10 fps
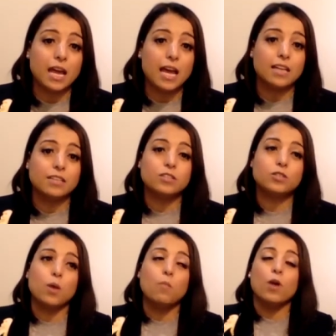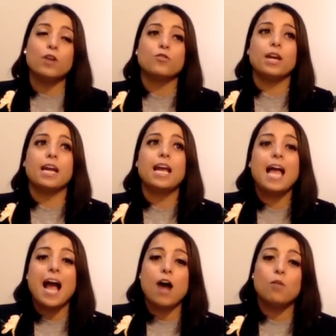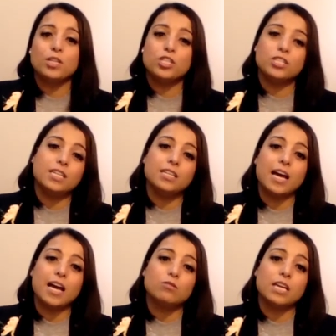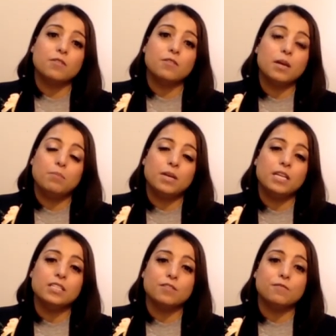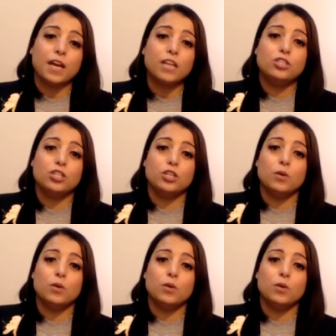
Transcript: And so I'm wondering, how much did outside opinions affect you?